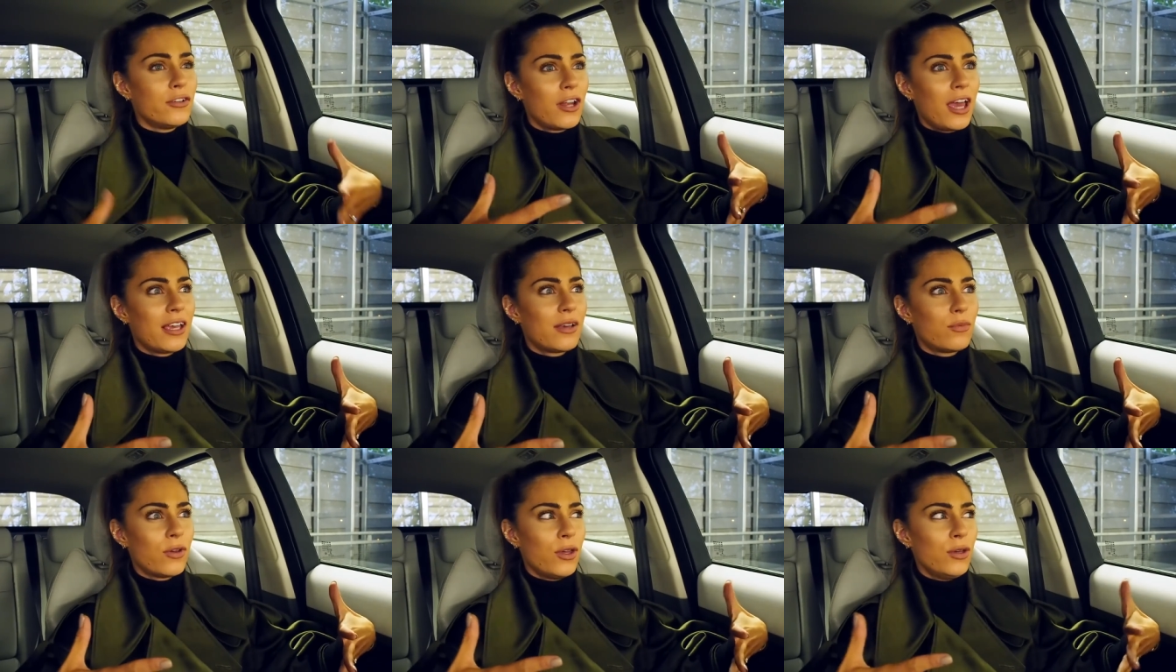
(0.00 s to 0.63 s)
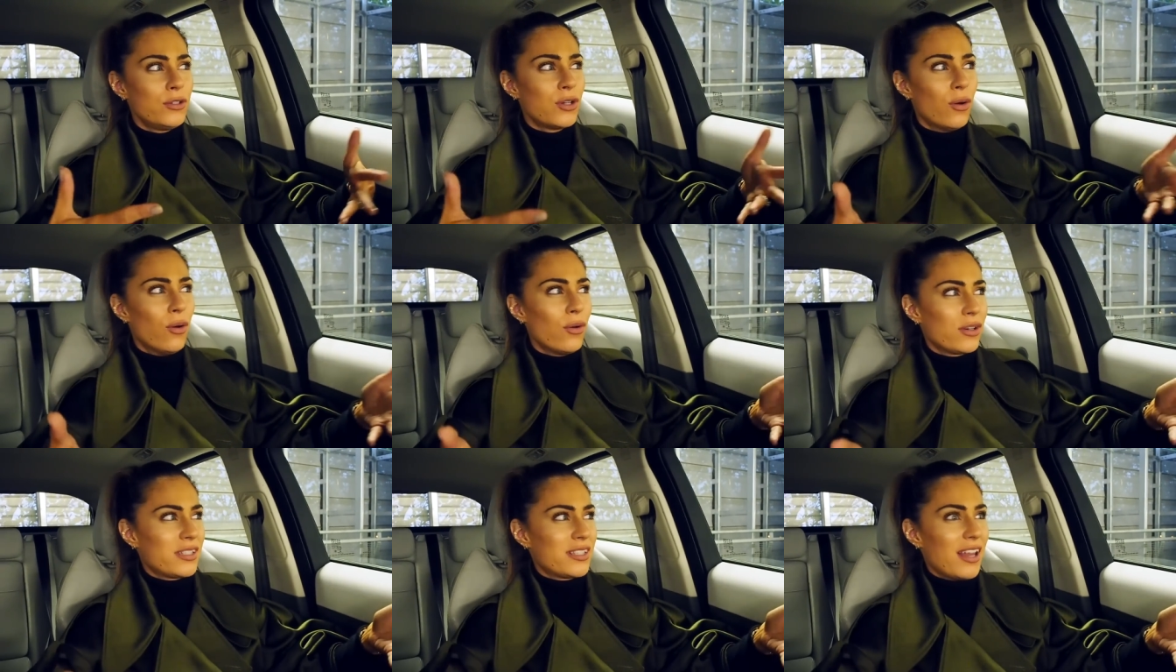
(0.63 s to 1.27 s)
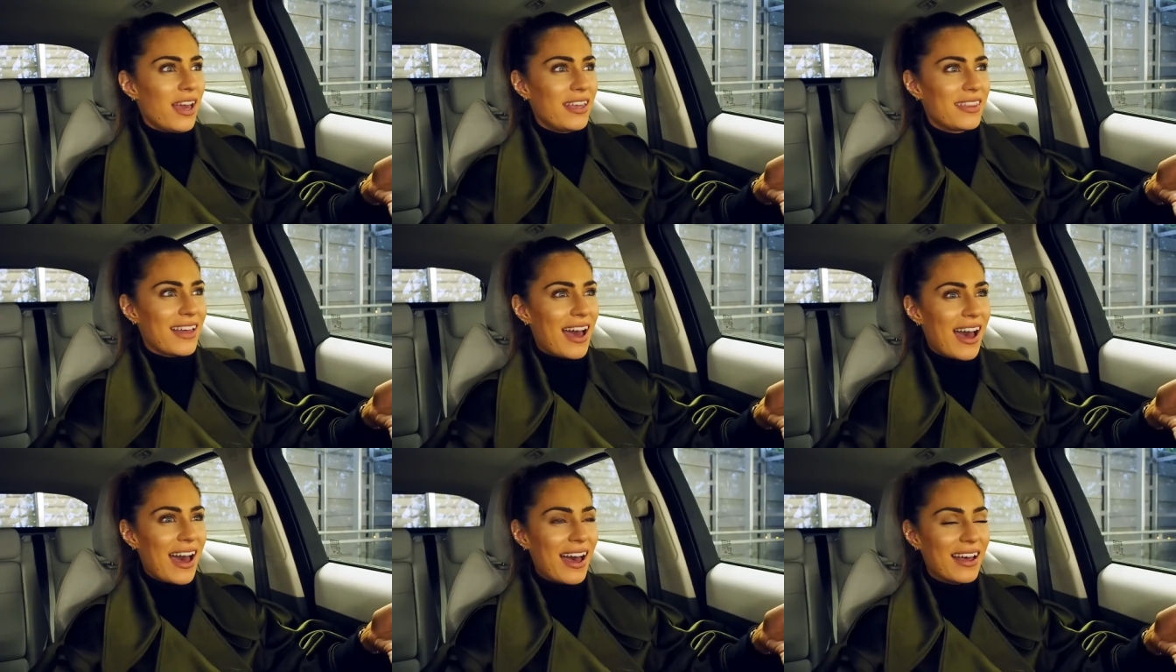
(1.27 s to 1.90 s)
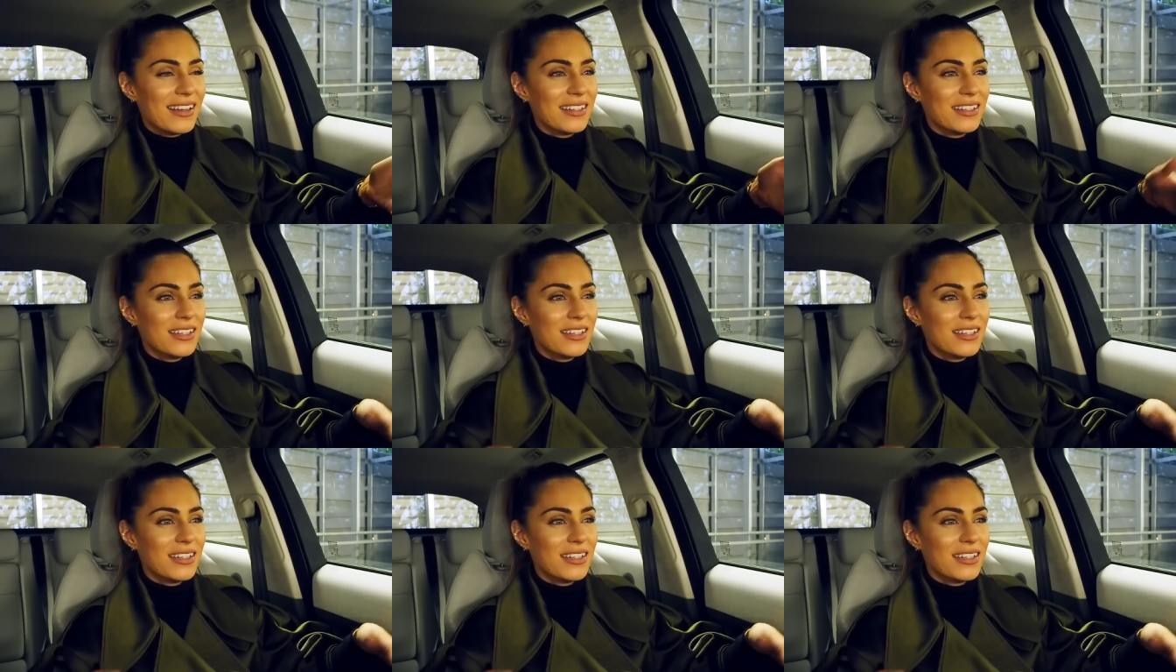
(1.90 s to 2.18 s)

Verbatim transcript: You're like, who talks like that?